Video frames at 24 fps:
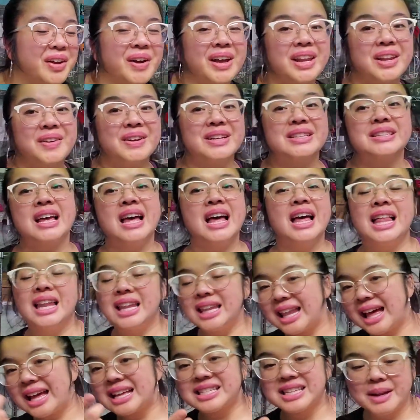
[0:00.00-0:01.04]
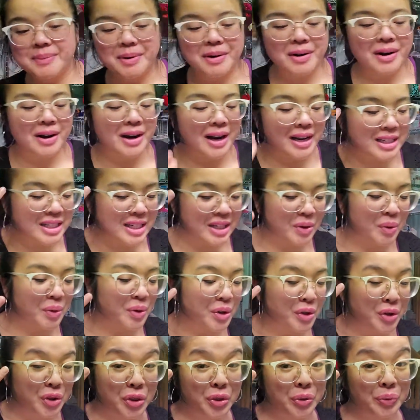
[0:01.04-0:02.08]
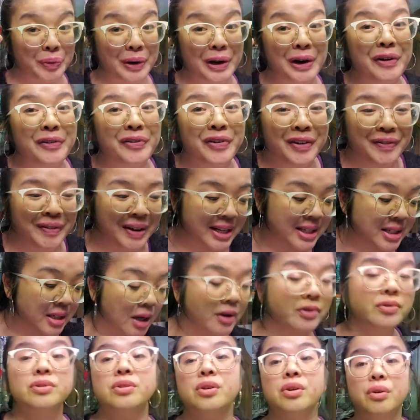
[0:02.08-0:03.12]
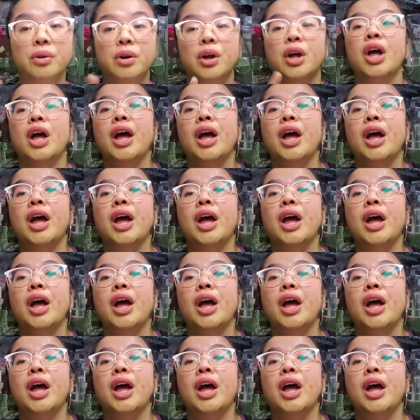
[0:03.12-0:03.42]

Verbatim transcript: Anyways, last time around I did order three for myself, so